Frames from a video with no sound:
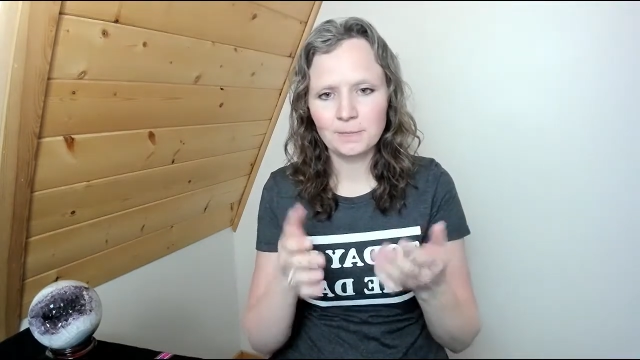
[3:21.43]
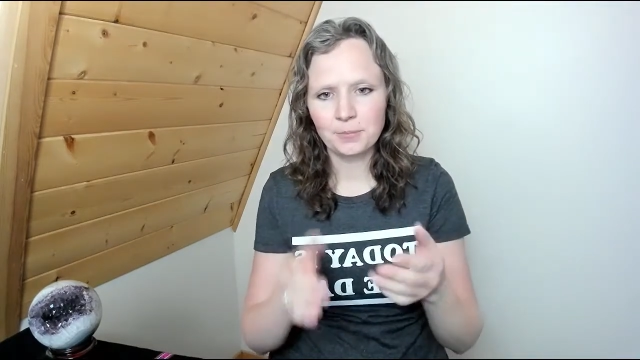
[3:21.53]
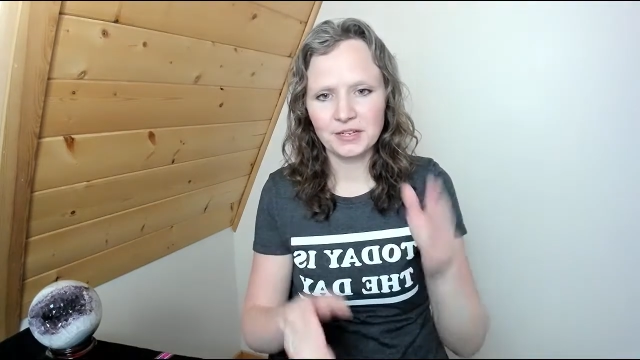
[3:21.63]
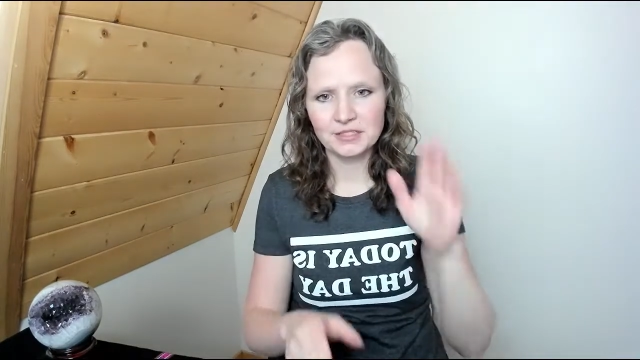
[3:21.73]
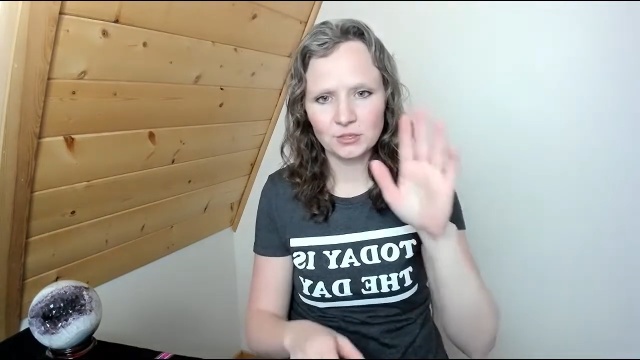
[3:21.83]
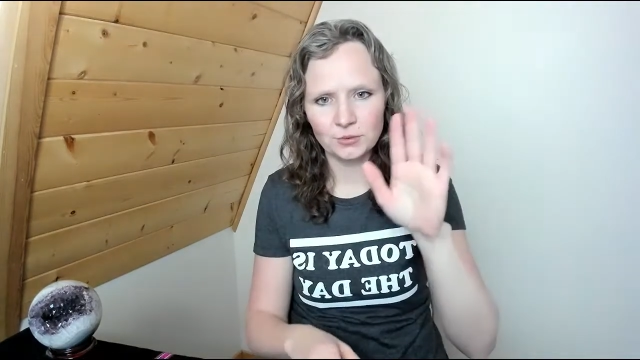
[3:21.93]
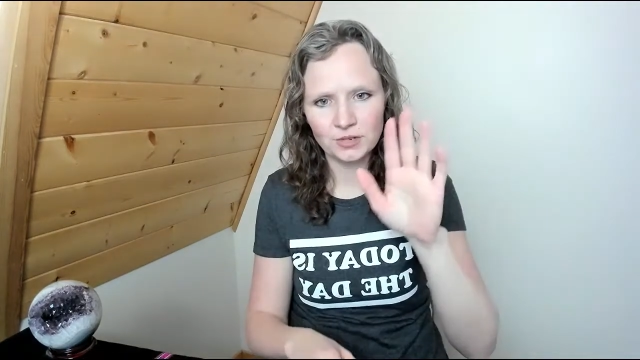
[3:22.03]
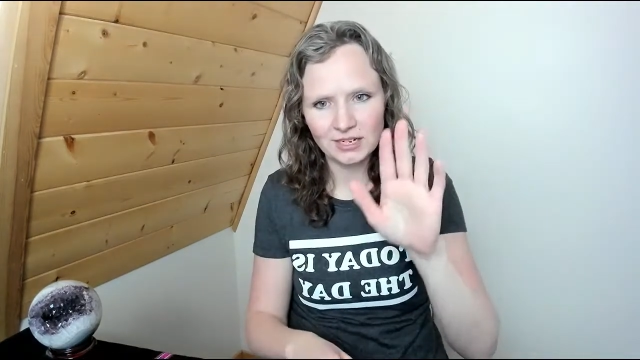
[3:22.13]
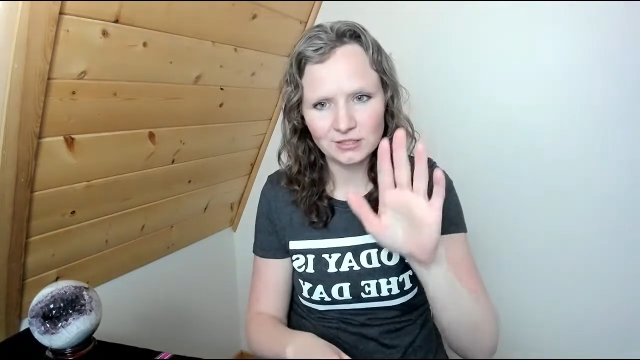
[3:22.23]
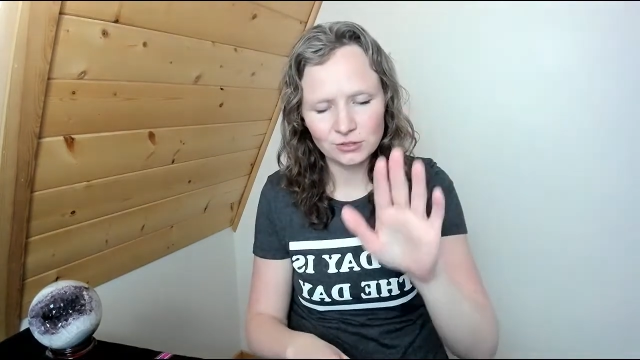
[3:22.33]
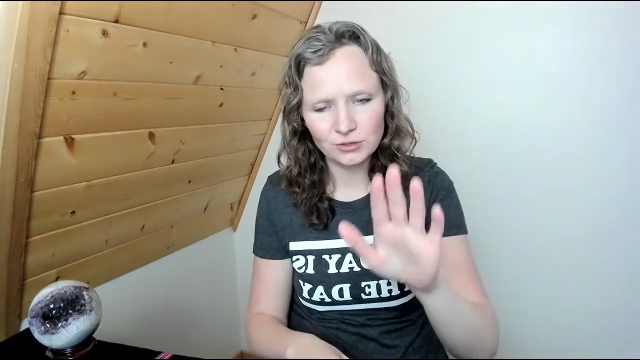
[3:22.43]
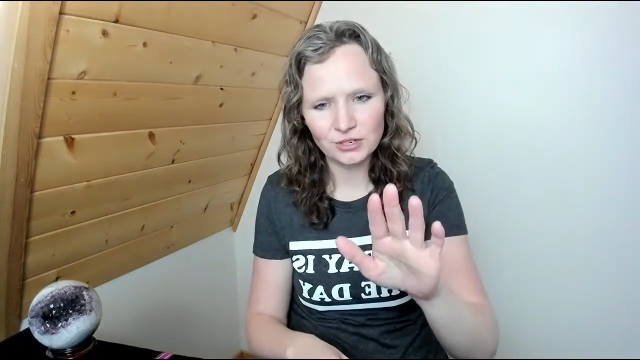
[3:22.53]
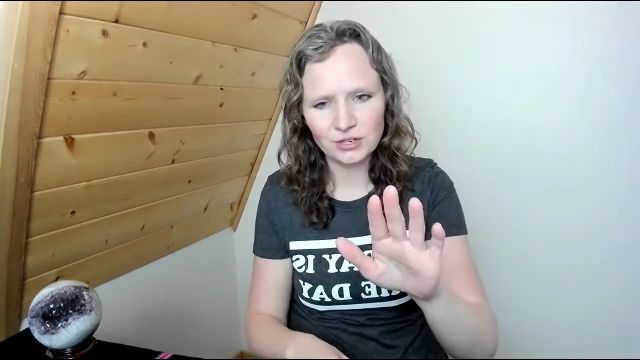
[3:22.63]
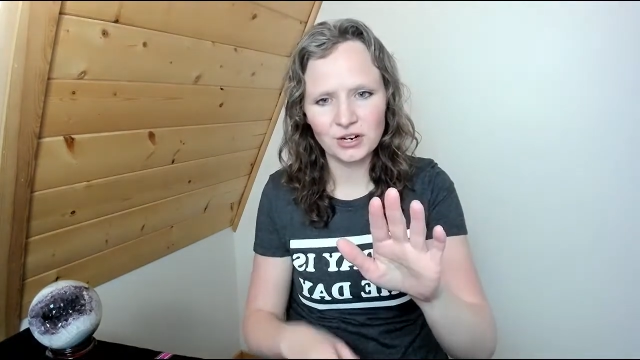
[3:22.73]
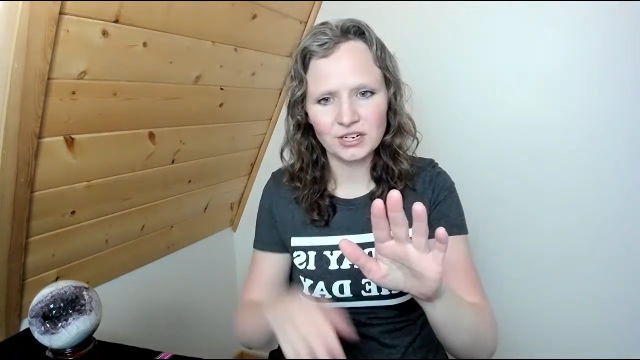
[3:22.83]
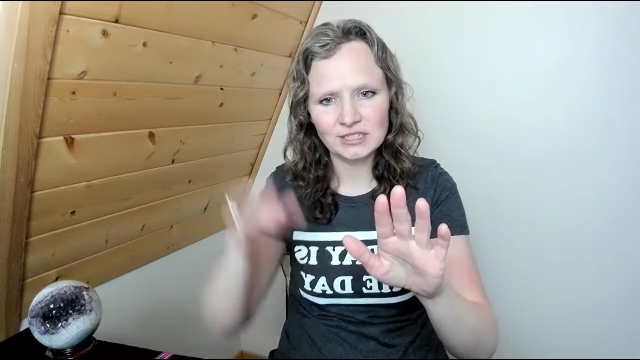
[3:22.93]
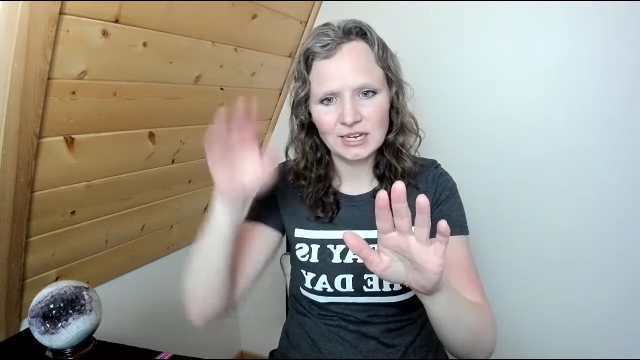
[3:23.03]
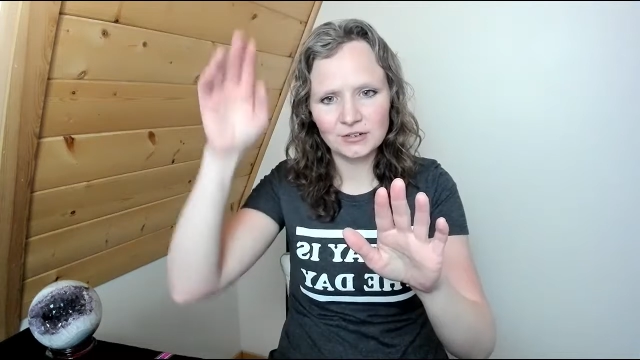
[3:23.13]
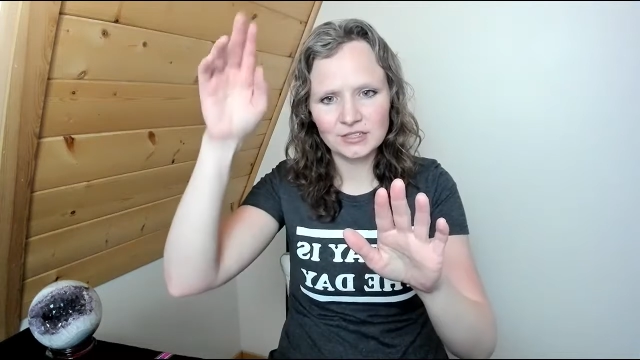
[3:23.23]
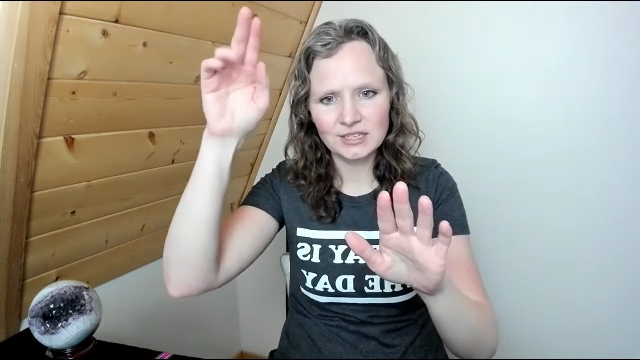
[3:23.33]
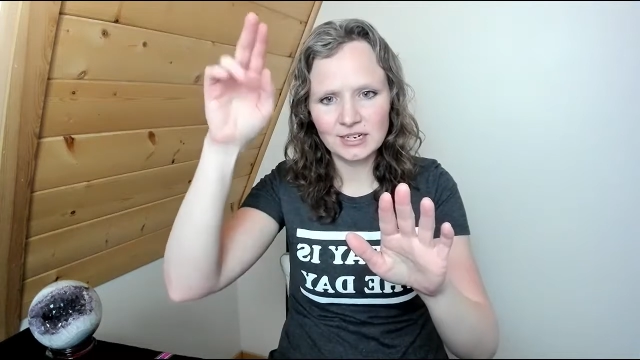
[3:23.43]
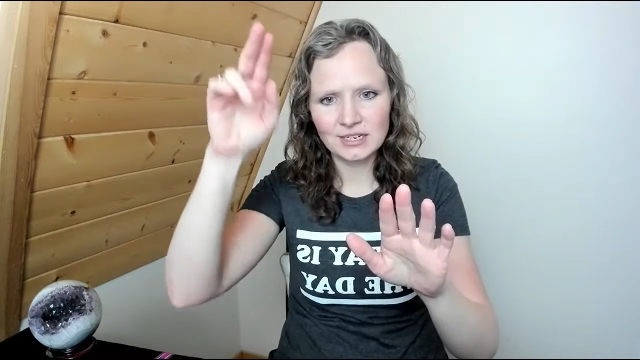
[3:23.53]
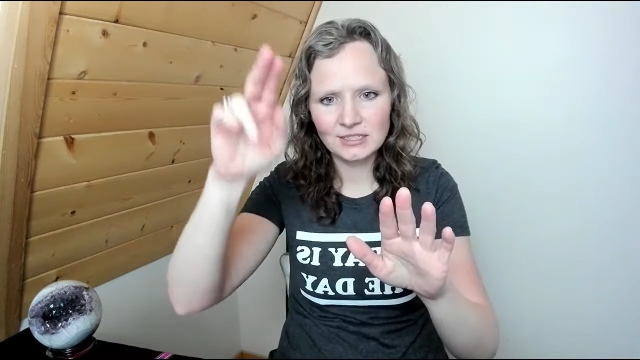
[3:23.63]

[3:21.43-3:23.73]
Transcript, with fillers: And so when I slow your heart down and then I